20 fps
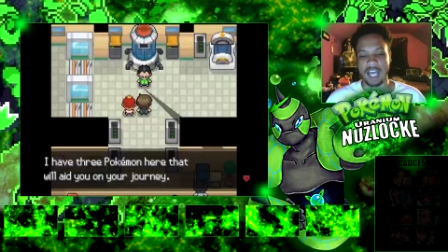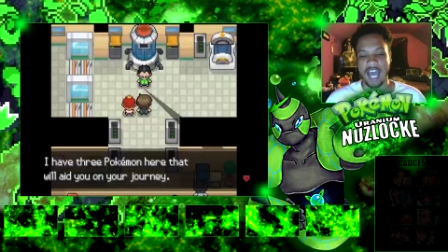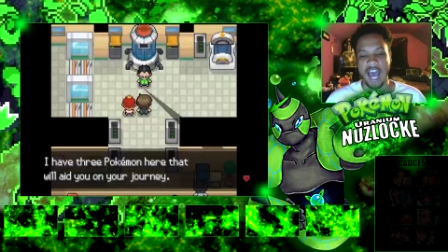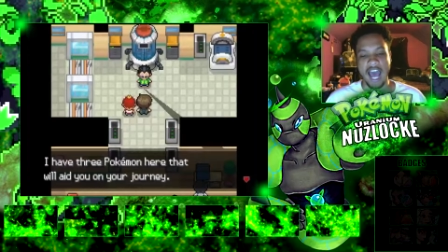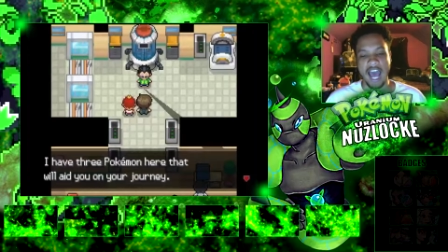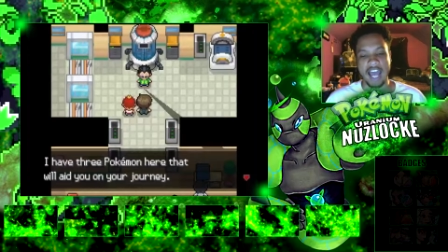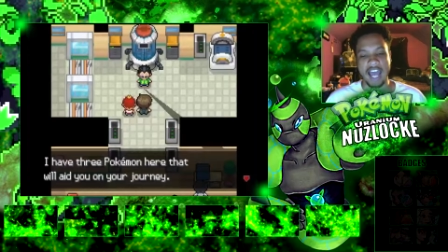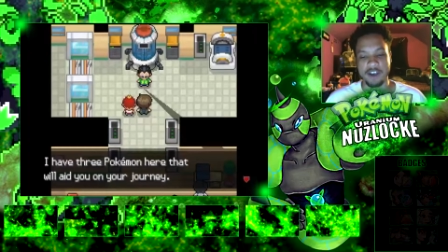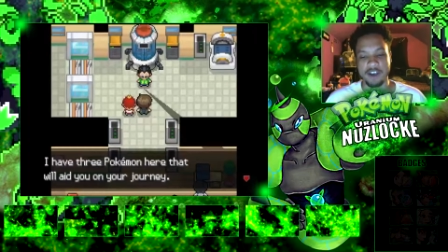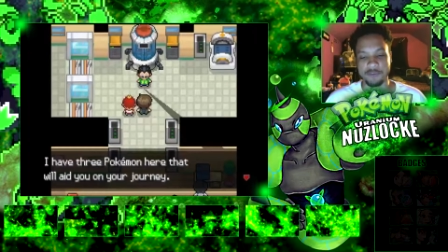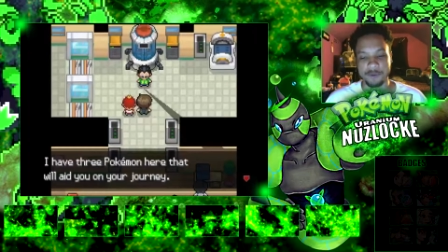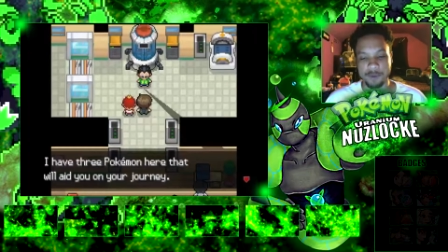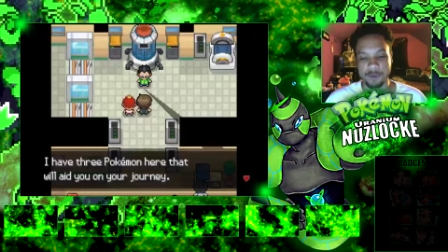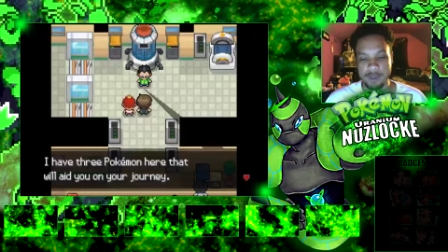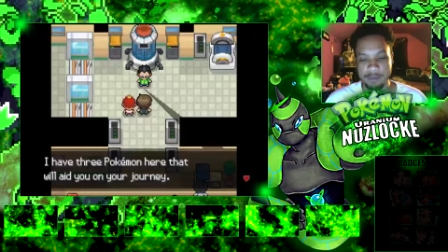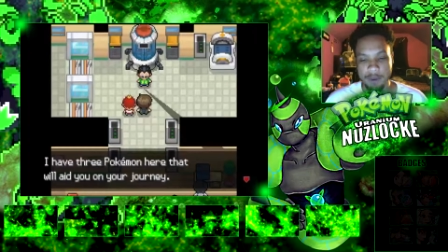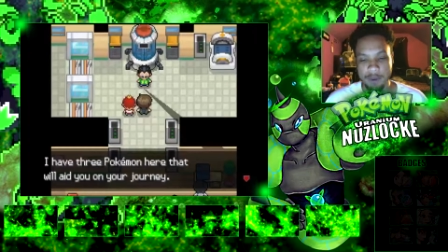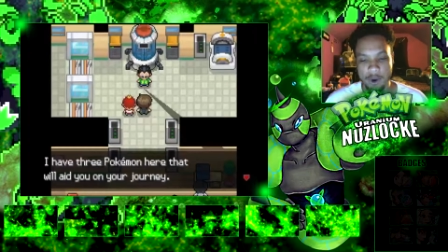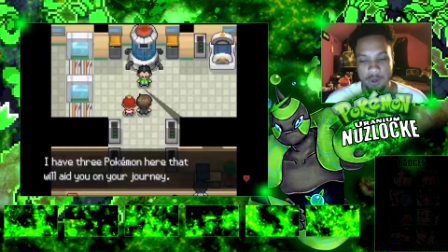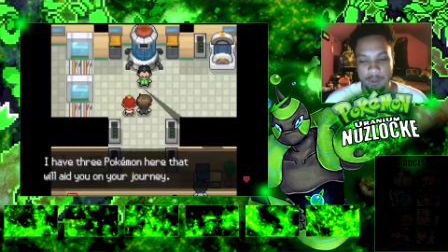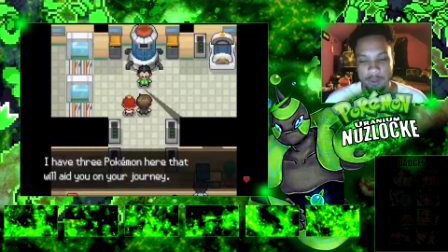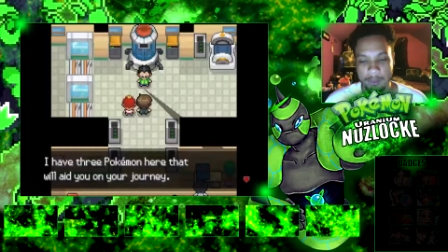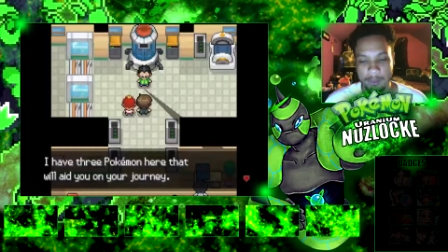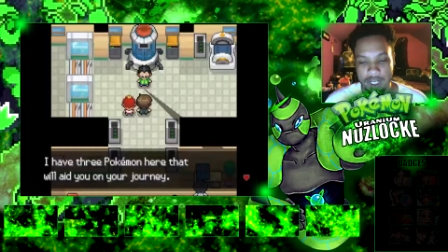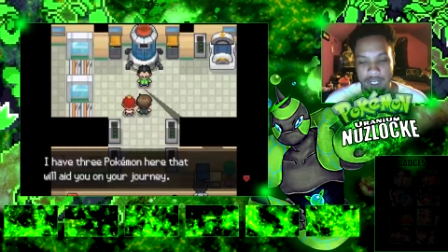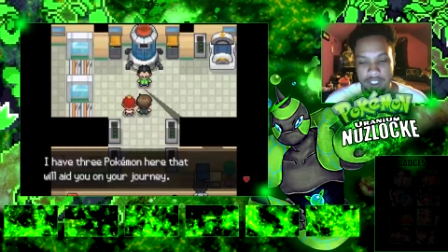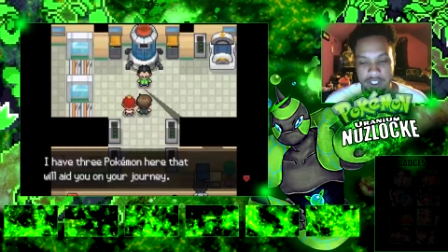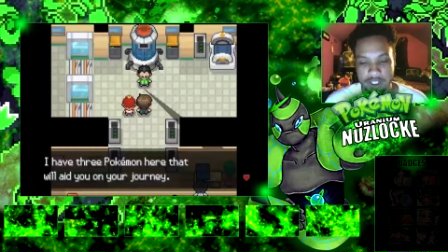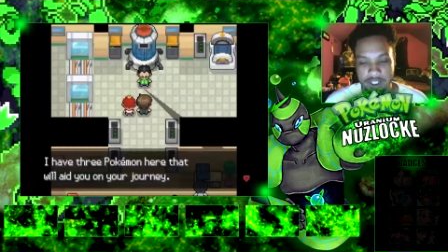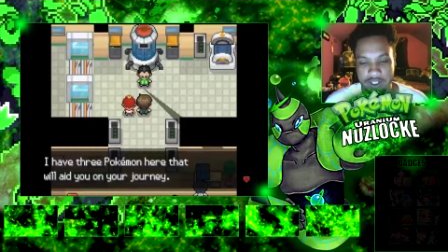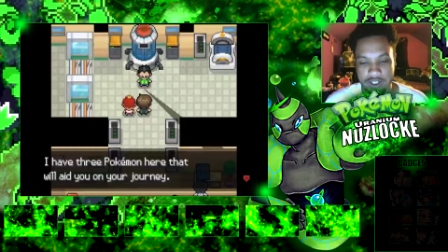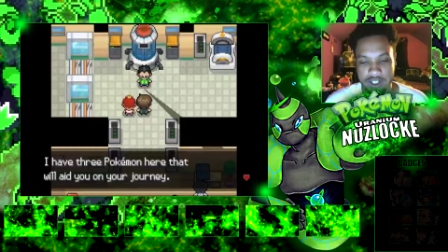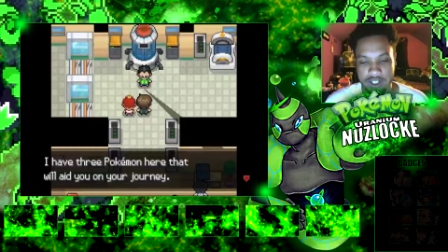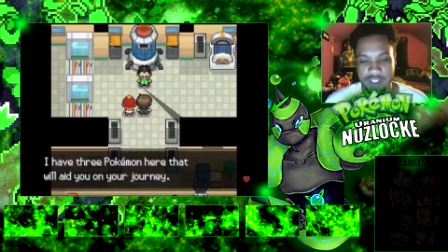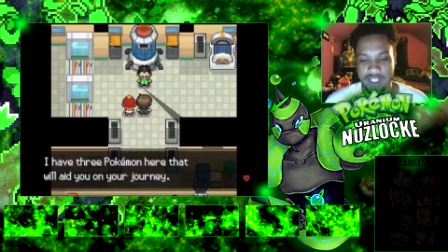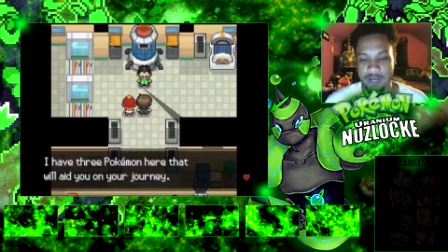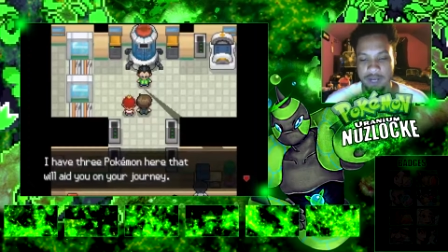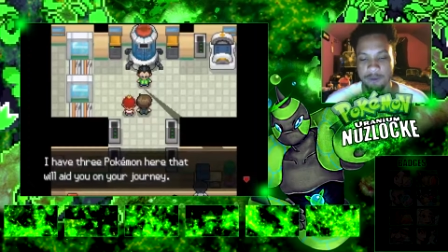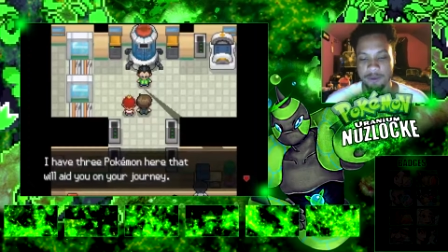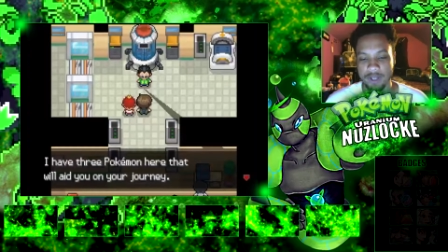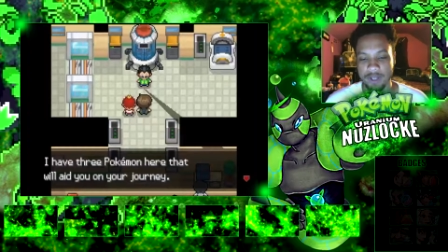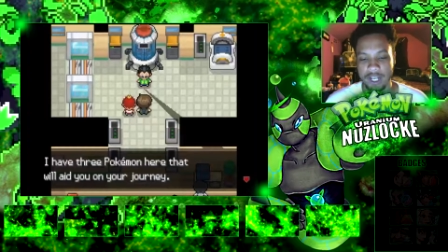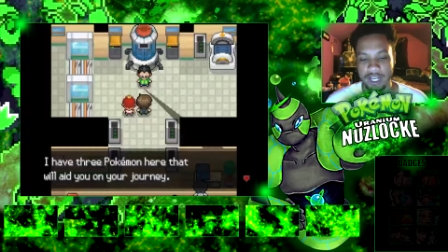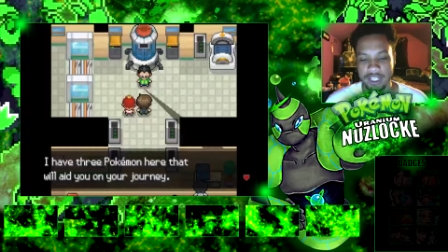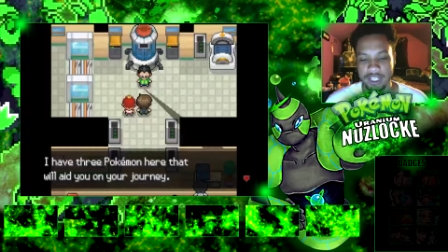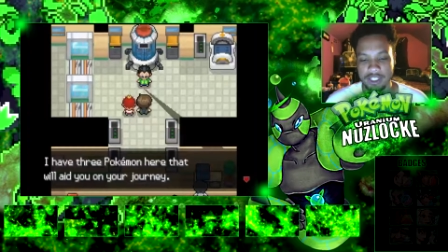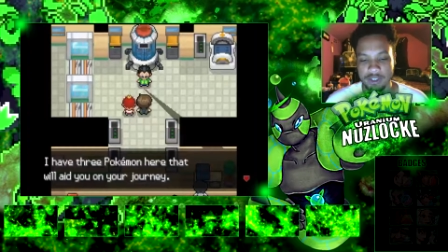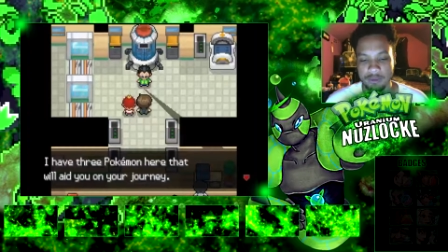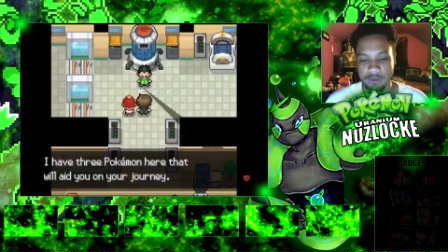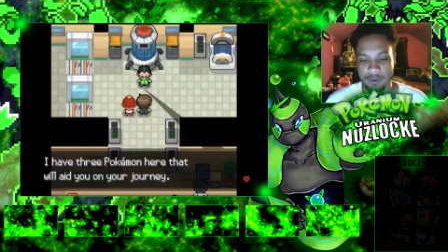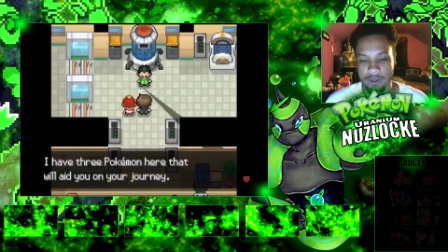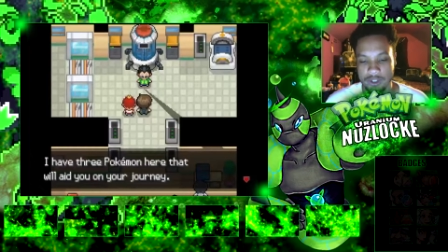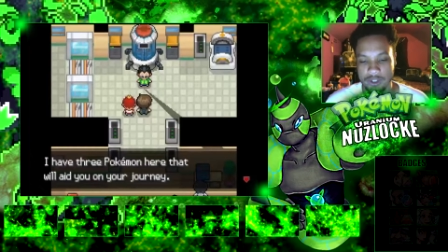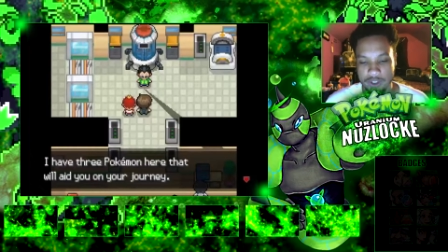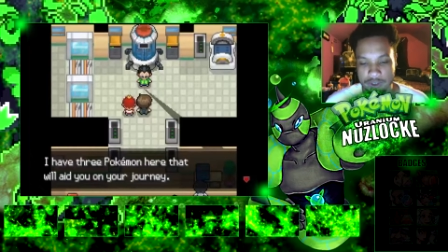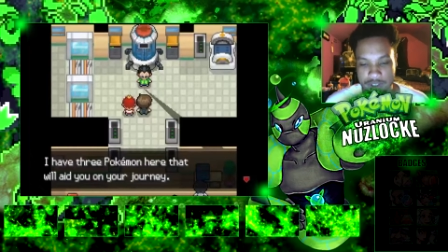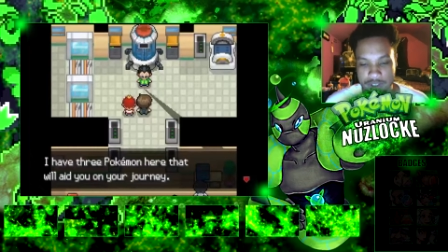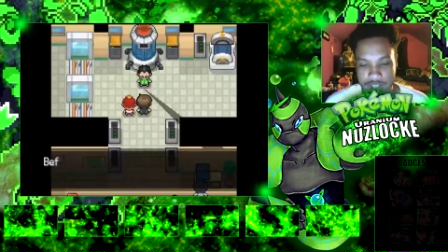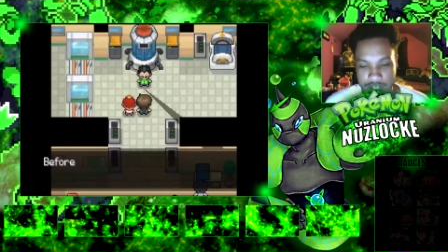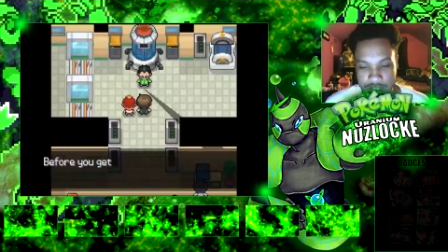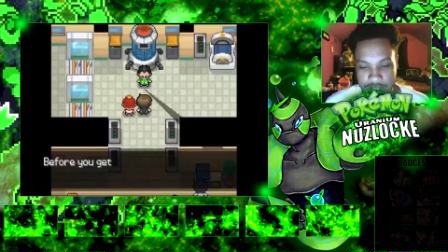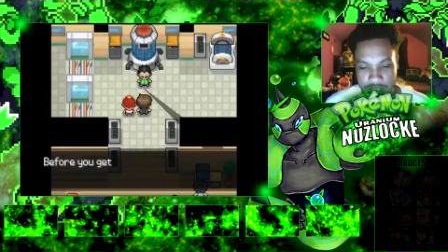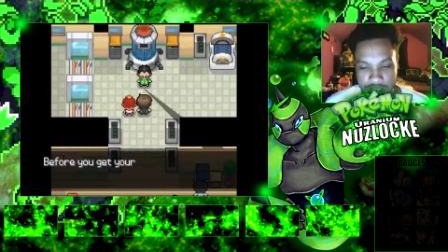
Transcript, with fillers: I have three Pokemon here that will aid you on your journey.